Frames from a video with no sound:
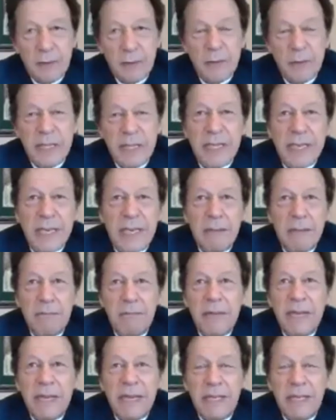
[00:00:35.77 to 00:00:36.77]
we
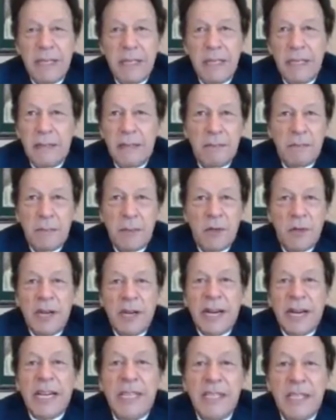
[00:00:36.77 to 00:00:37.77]
can
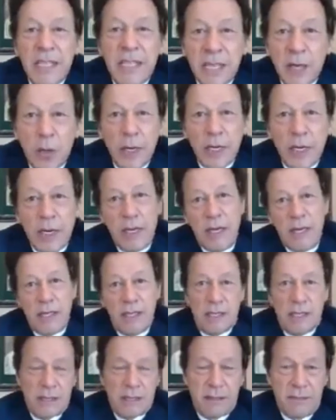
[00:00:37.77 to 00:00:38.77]
raise the
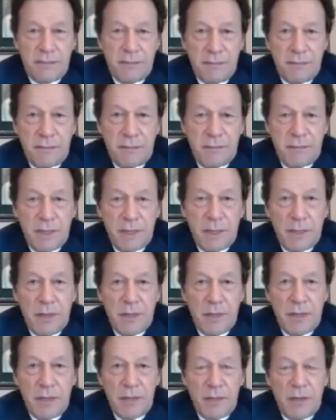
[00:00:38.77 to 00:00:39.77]
awareness
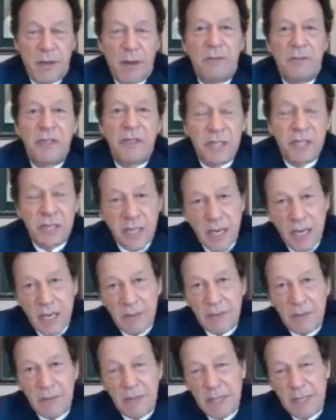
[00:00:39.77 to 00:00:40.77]
of
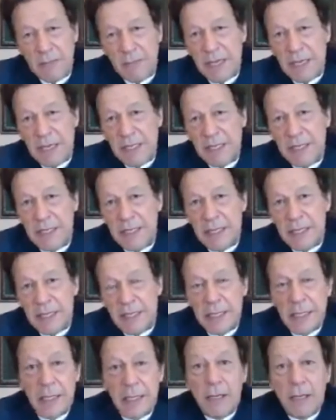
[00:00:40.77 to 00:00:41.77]
Islam amongst
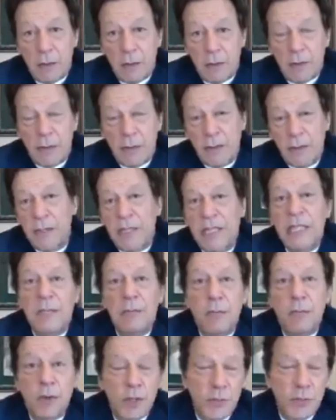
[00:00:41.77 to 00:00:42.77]

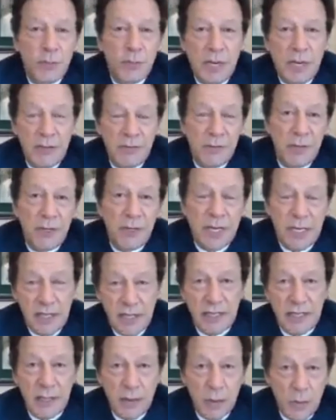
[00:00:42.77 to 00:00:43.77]
the most powerful
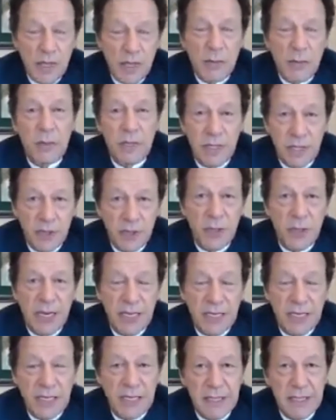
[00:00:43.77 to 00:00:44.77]
country in the world, which is
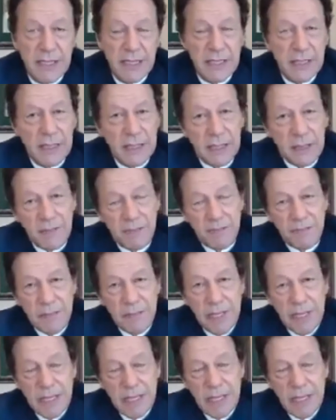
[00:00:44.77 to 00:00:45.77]
United States.
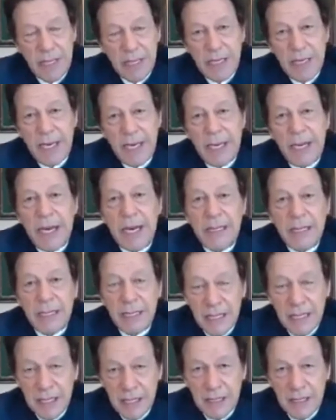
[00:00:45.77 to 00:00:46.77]
And I
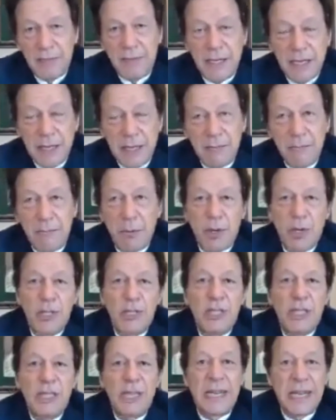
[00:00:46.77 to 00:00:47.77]
think it's very
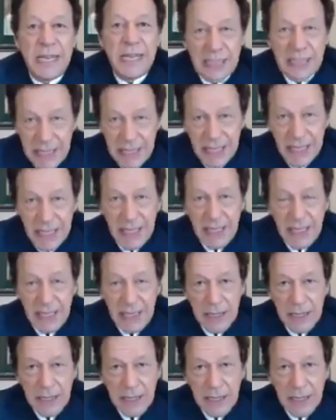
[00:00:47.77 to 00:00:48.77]
important, and ISNA
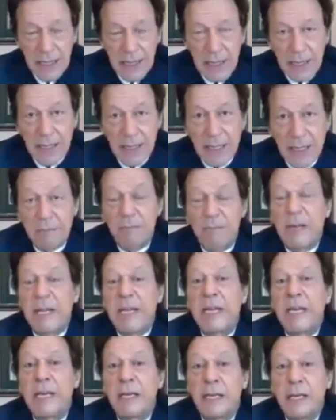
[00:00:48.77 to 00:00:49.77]
can
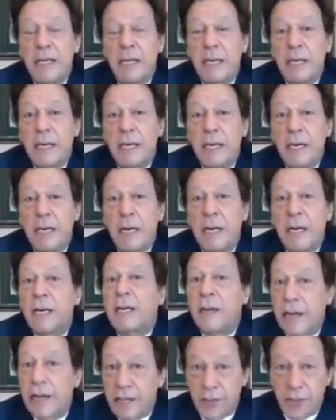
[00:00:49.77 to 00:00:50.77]
play a
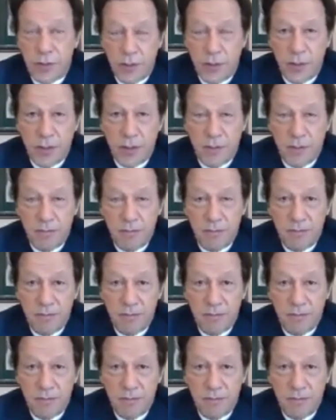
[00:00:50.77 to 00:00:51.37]
great role.